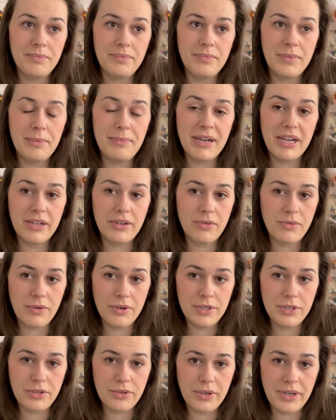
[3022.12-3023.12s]
American Horror
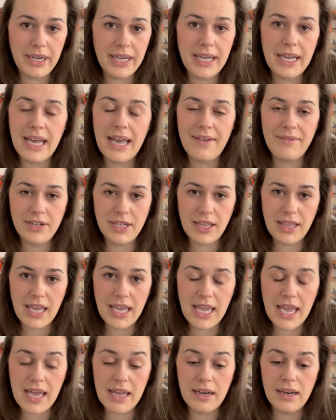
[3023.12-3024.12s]
Story. Haven't done that
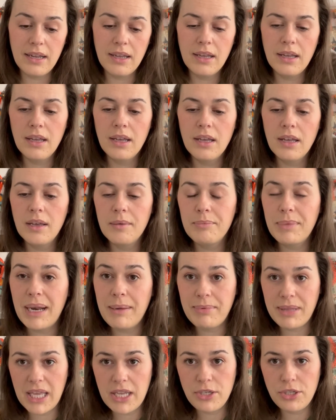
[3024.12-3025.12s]
yet, but I
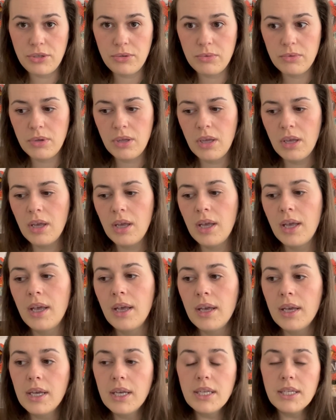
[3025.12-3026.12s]
plan to.
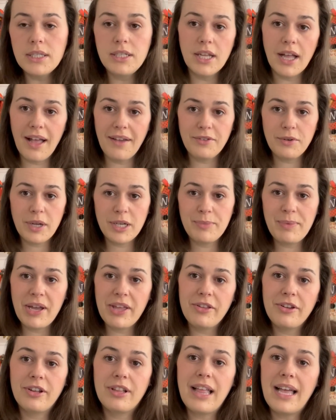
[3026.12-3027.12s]
Still have to watch my
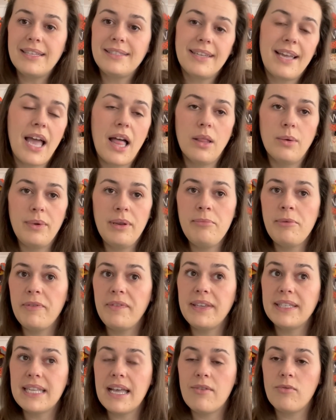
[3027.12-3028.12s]
other classic Halloween
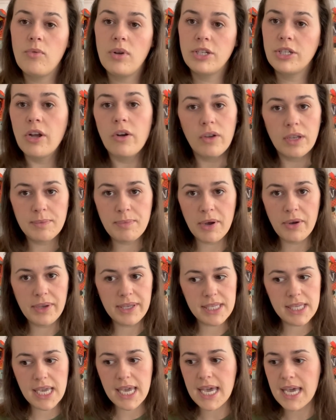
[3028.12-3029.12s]
movies. Haven't watched Hocus
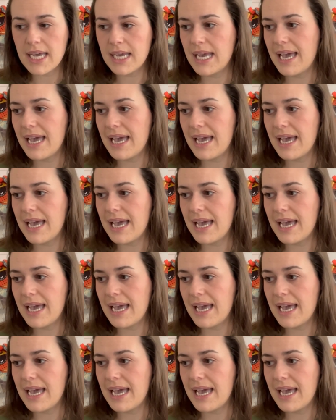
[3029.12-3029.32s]
Pocus yet.